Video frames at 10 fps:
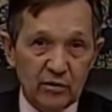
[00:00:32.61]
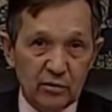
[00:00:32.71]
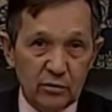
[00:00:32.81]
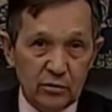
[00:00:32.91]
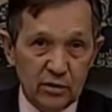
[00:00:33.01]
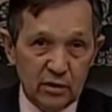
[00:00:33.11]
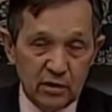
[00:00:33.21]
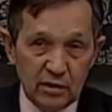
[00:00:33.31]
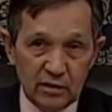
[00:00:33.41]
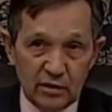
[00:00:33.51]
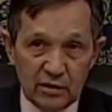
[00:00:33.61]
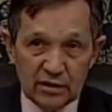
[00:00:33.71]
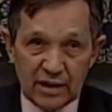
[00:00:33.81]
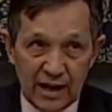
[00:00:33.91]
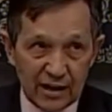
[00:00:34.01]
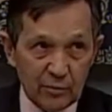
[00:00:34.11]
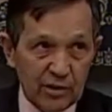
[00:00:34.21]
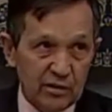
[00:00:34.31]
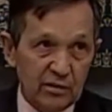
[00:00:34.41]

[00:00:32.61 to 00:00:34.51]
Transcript: to the economy.